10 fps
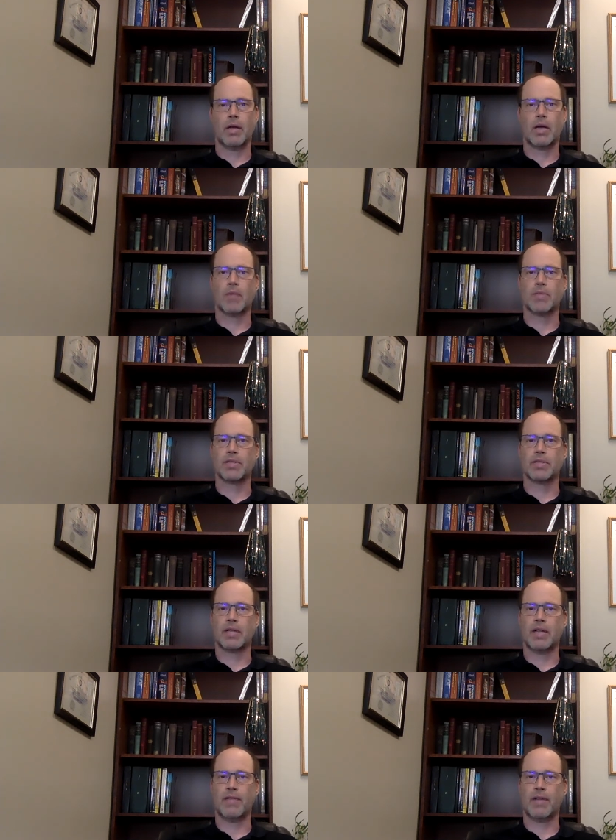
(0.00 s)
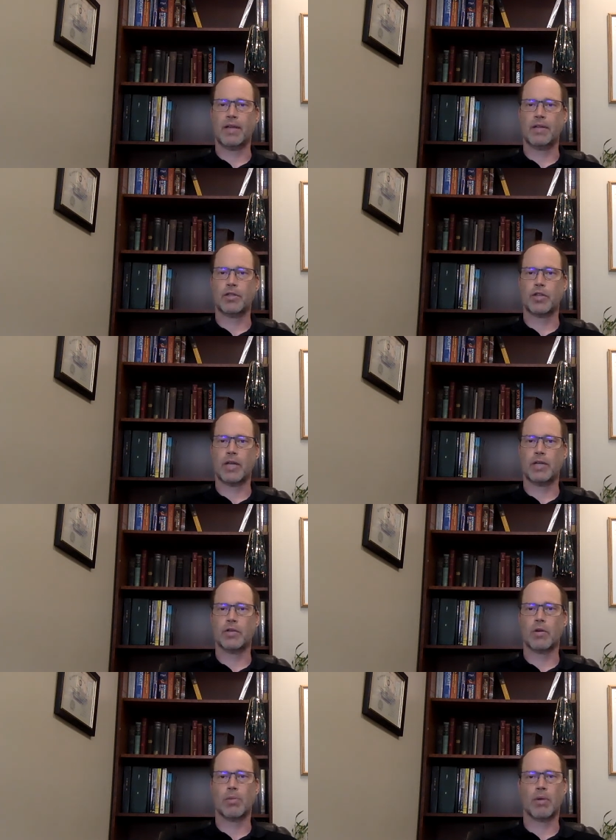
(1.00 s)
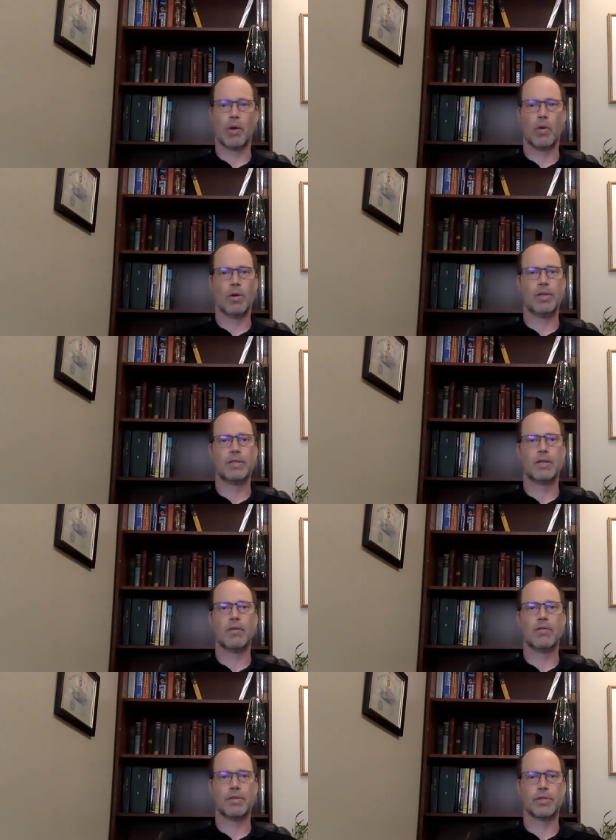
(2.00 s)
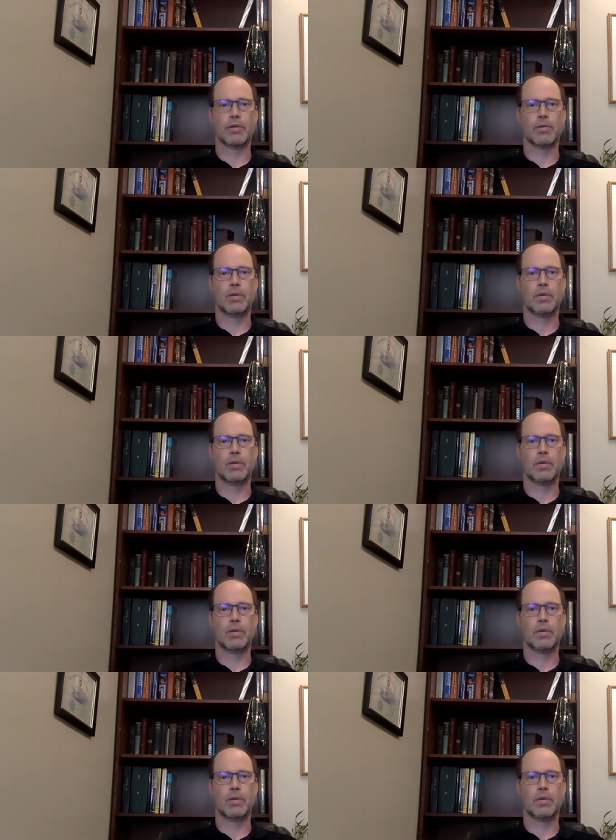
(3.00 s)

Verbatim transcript: comes a significant change in our priorities and our vision.